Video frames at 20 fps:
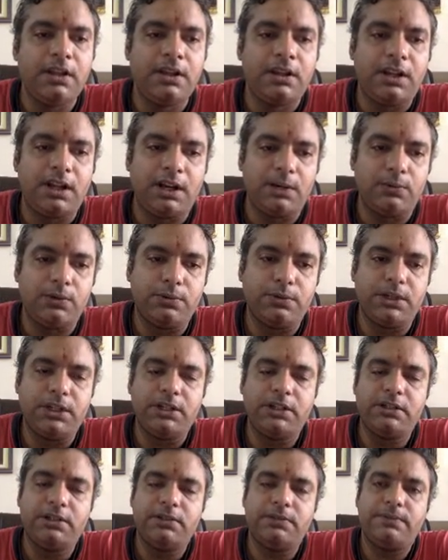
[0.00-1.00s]

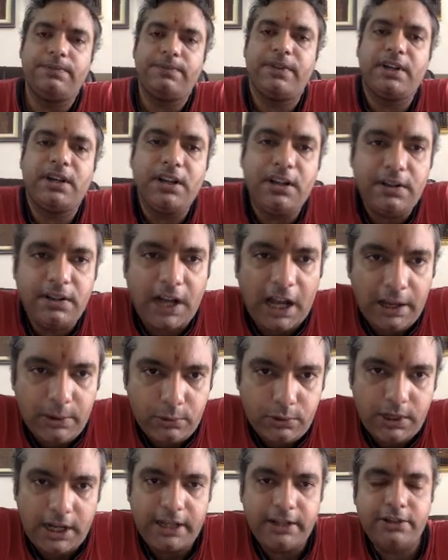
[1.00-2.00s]
However, I would
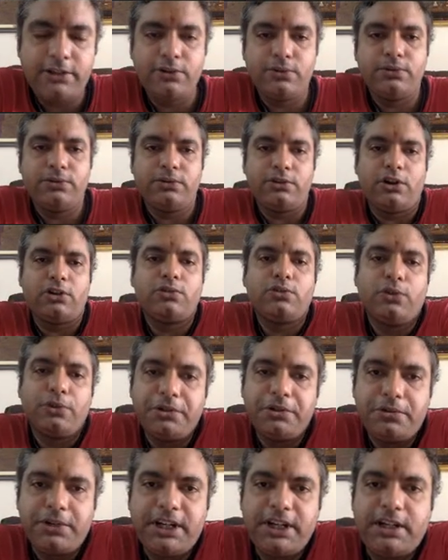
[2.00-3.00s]
like to not go into
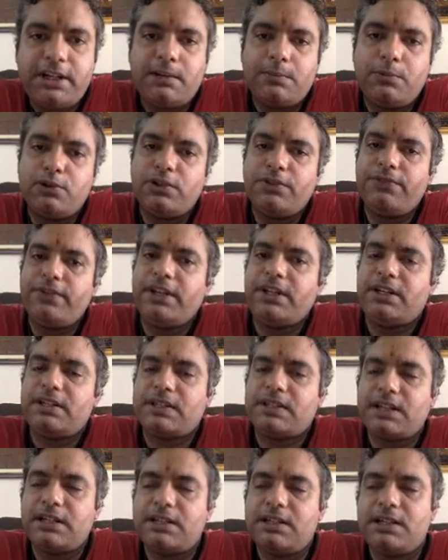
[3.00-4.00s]
detail about the
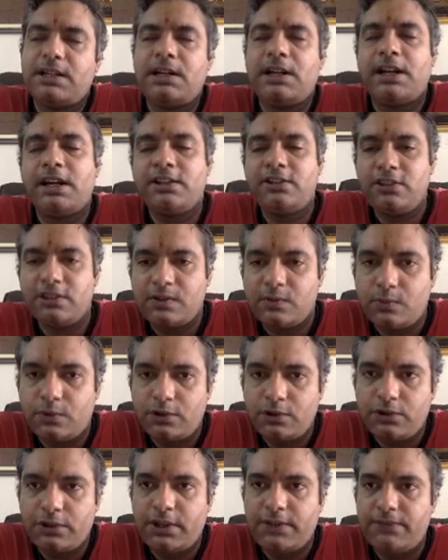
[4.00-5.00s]
Wigner-Seitz cell. I just want
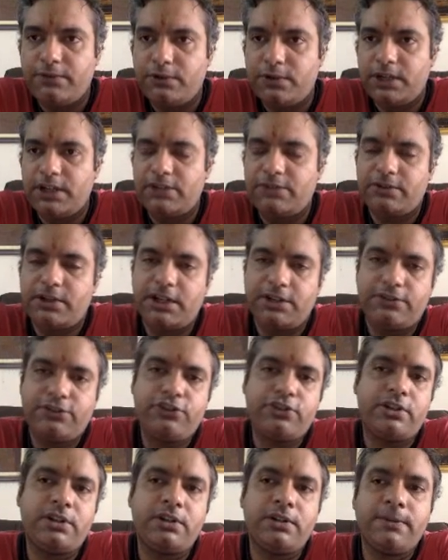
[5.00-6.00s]
to give you an
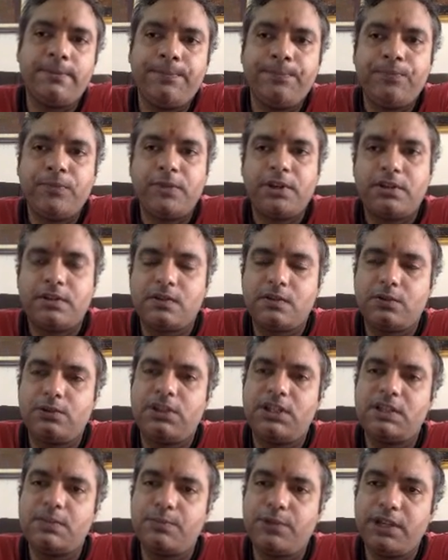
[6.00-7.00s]
introduction. So
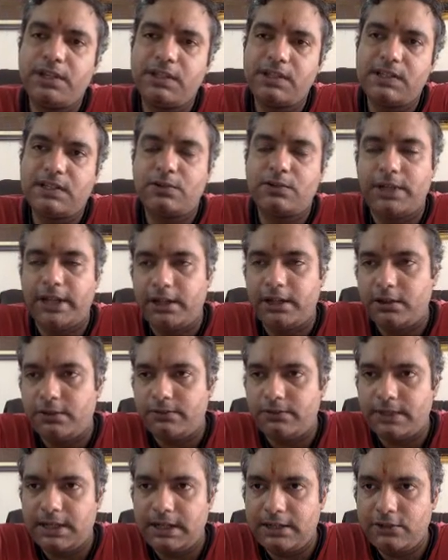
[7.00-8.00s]
this brings us to the end of
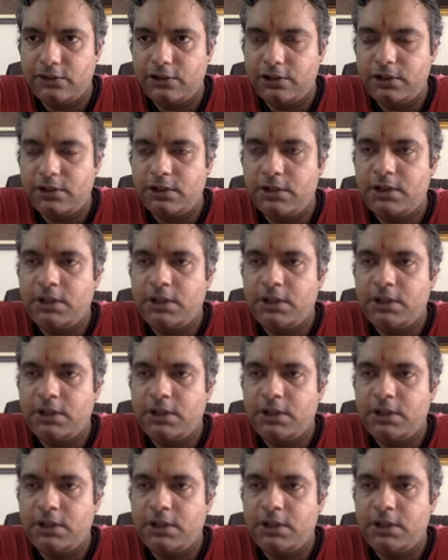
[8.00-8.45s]
the lecture.